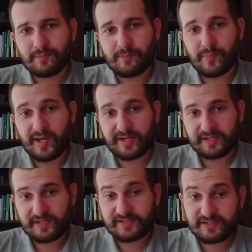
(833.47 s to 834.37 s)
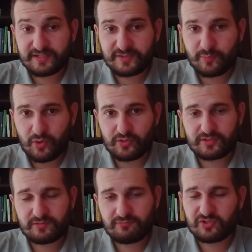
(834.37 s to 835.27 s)
black has 6 pawns.
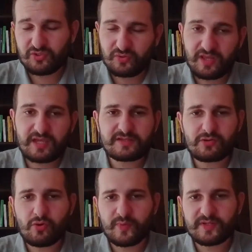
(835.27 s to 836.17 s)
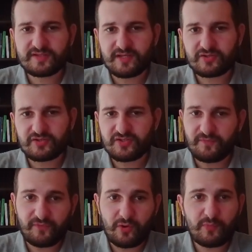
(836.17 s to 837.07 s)
So there is a compensation, some
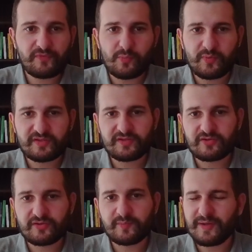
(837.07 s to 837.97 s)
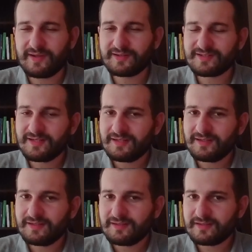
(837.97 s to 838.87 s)
form of compensation, but
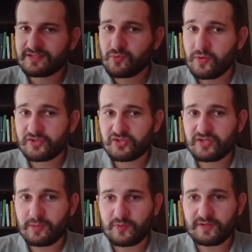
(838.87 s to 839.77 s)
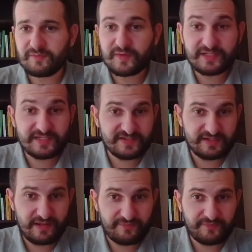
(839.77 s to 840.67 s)
it's questionable if it is
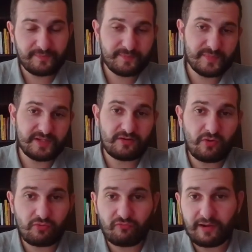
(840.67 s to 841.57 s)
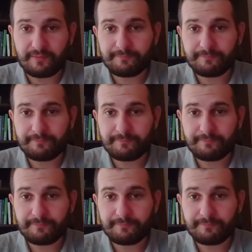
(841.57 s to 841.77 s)
enough in the long run.